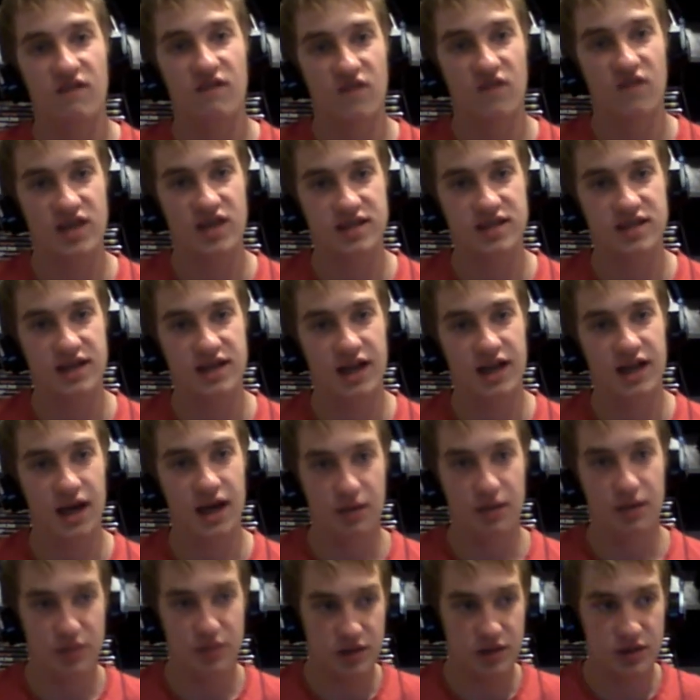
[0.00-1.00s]
events that
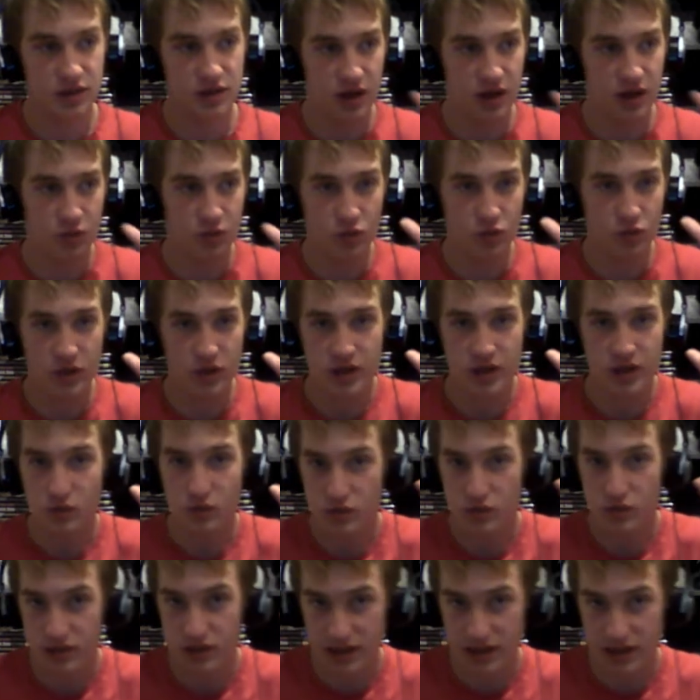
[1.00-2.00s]
happened, uh, what he,
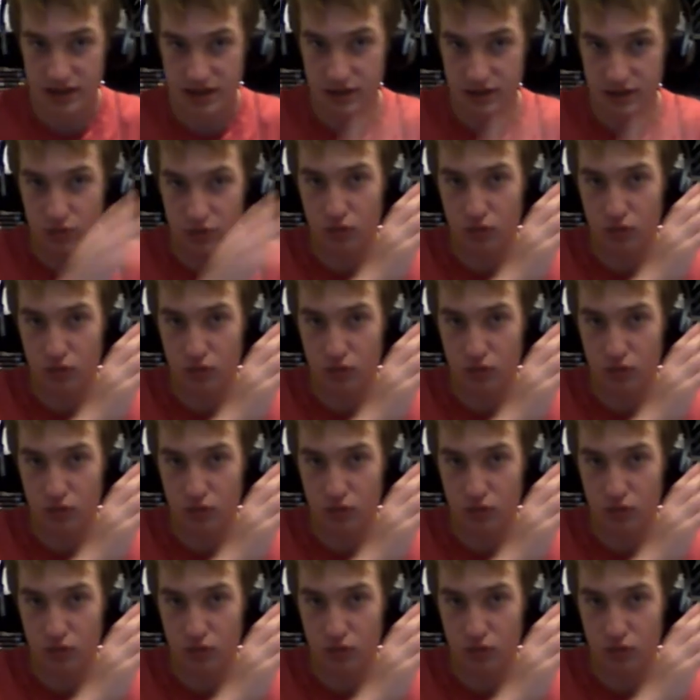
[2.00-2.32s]
like